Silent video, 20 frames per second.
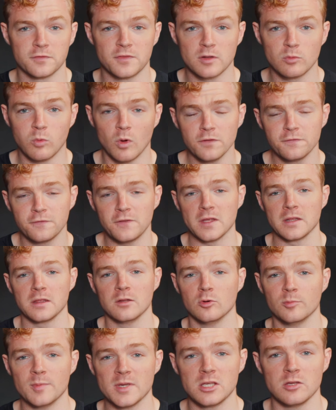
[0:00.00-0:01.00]
if there's one thing that
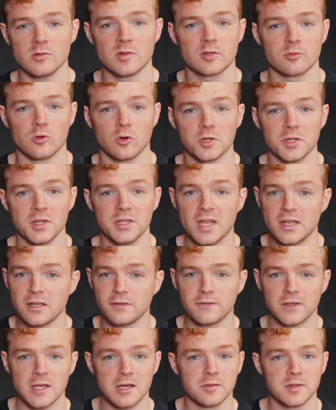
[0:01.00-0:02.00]
will make you stronger than
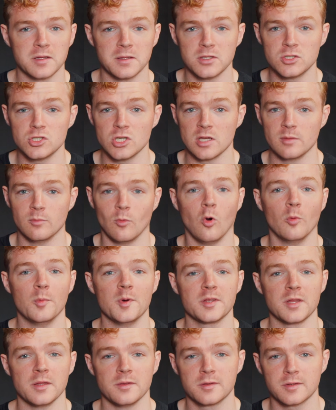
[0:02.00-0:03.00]
anything else in the gym
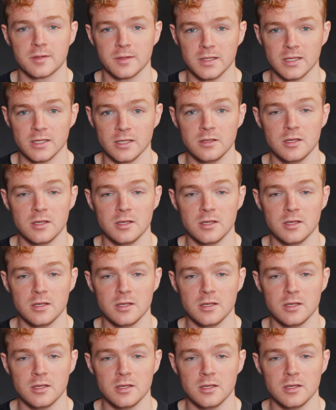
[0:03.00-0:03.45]
almost instantly,